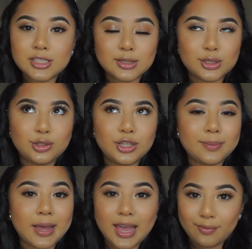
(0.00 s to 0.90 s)
It's literally
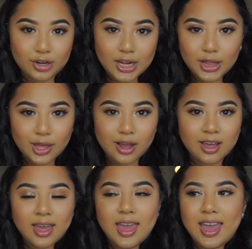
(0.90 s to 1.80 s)
my everyday
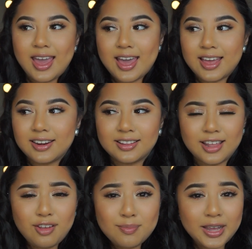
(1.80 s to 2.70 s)
look, and a
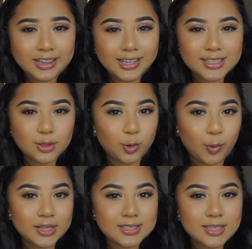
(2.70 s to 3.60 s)
lot of my clients
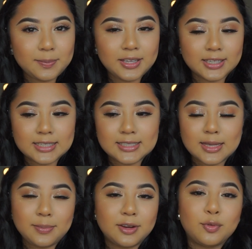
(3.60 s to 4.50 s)
request it because,
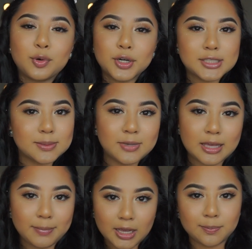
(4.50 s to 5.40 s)
I mean, of course,
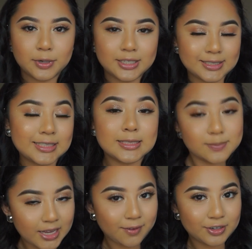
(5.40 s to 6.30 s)
me, a makeup artist, this
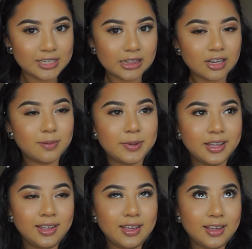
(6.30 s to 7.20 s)
is my everyday look, but